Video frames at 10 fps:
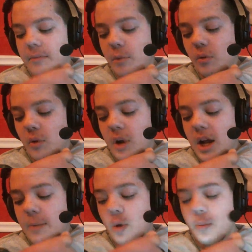more than one
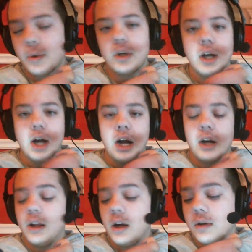app open. I
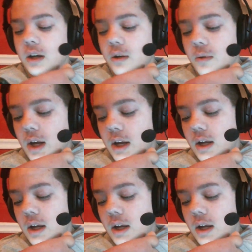don't know, can't do that.